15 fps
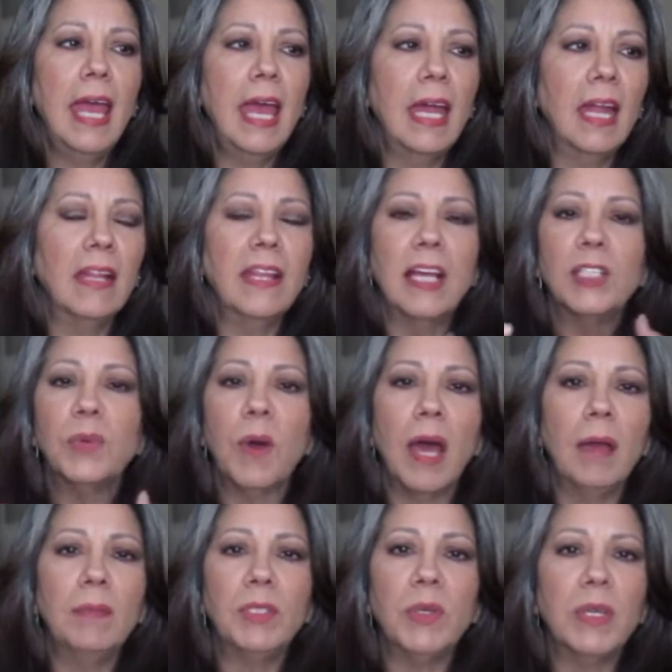And that's
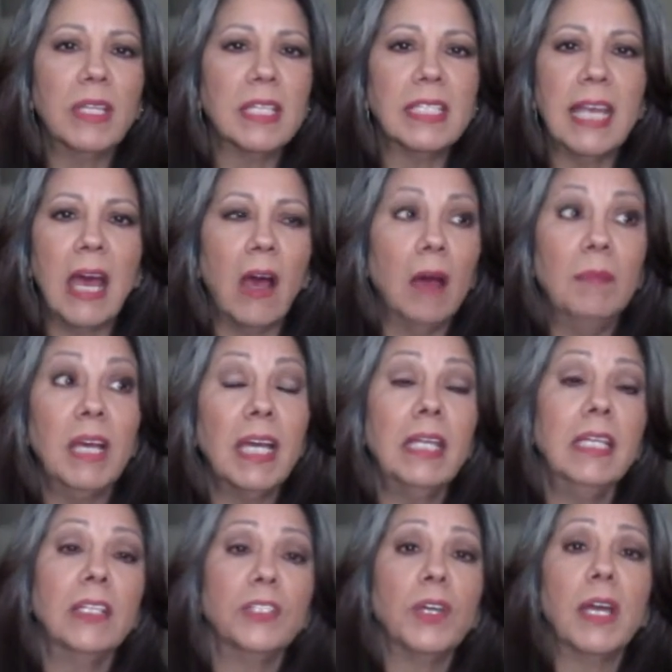why I'm doing this now. I'm not
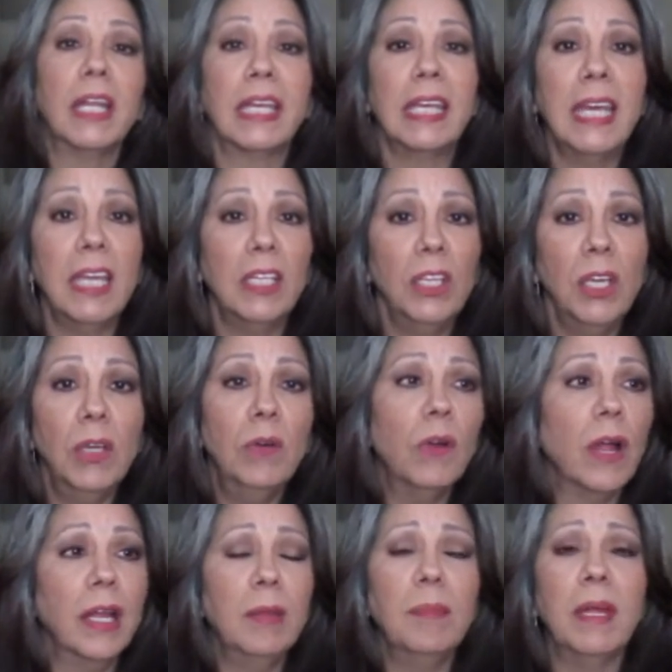going to try to kid you
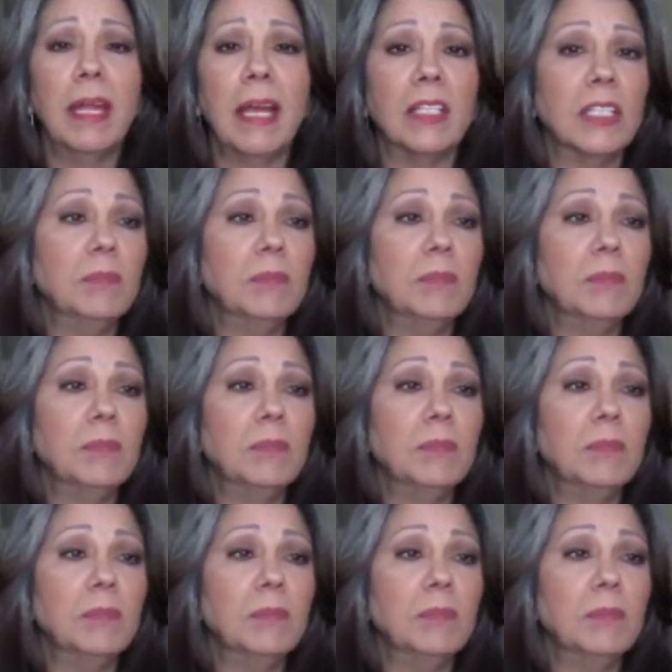or anybody else.